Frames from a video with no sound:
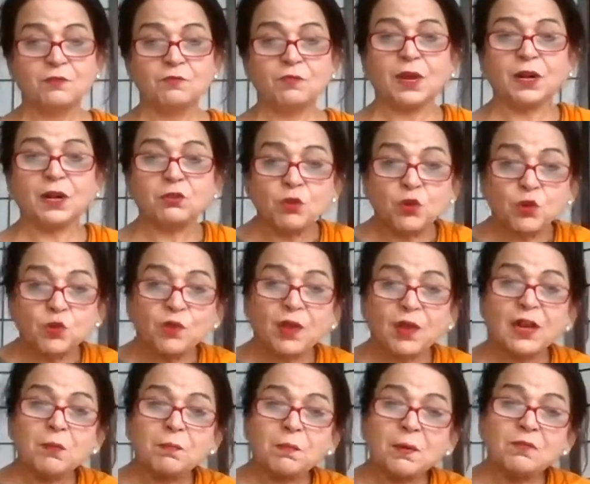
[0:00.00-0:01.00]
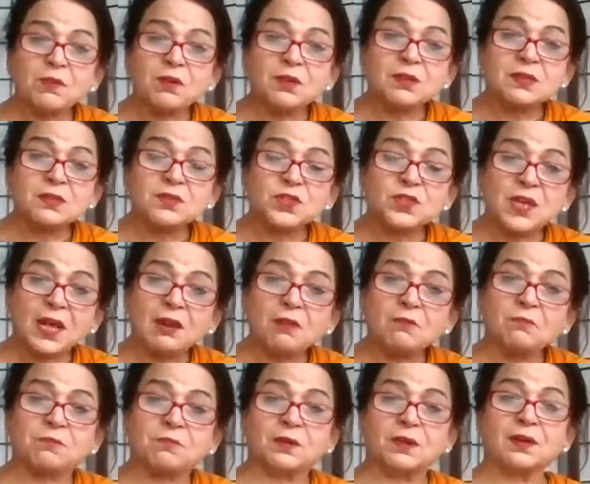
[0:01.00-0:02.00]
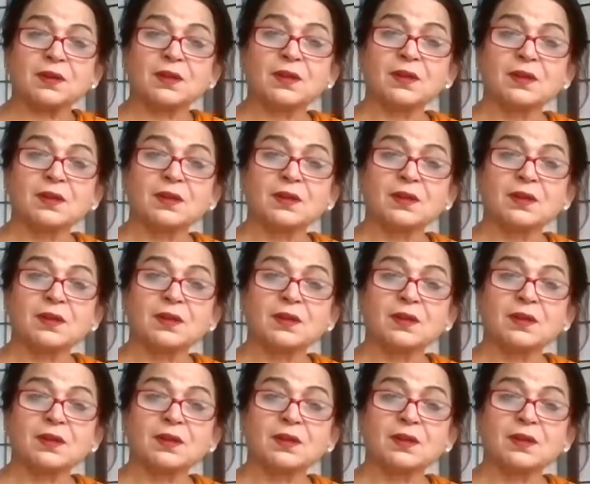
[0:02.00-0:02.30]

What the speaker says: We got to develop ourselves.